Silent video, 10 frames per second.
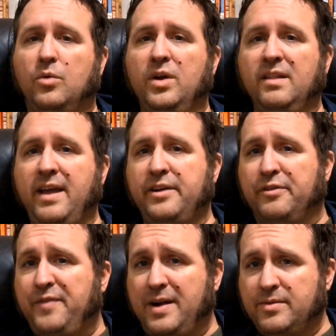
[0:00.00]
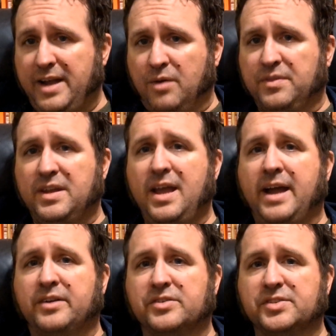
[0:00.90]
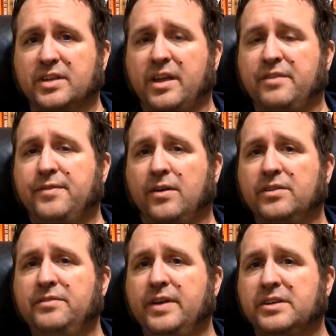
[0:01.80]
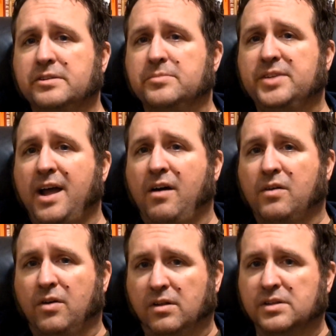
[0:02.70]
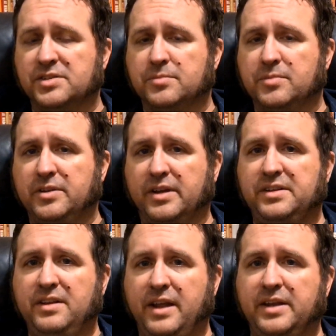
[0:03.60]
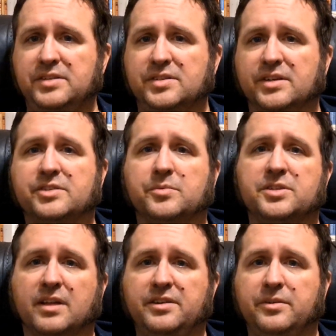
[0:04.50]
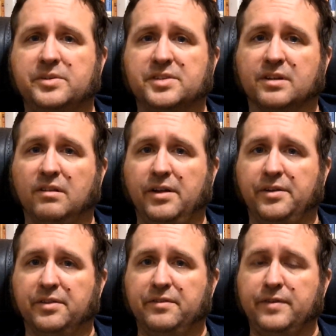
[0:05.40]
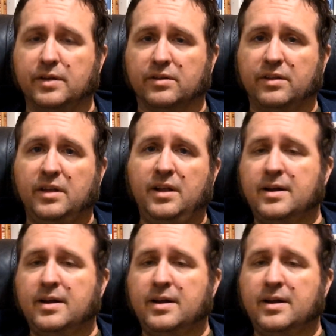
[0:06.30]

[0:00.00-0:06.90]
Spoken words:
We later found out that Eckersley had fallen victim to alcoholism in 1986, which led to his decline on the field.